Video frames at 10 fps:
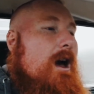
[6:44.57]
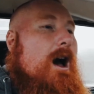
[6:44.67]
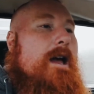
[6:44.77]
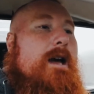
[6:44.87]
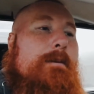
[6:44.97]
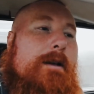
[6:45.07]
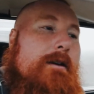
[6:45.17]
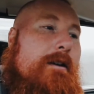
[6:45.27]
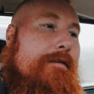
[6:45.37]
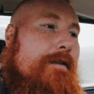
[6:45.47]
I
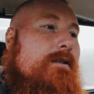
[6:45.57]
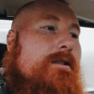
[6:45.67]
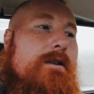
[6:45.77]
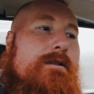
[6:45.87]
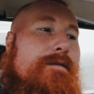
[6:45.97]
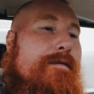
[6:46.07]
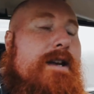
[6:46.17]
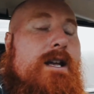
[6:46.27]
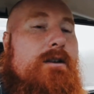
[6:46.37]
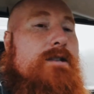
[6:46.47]
uploaded photos and
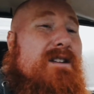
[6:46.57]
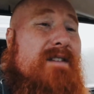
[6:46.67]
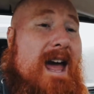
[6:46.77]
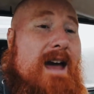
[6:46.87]
videos of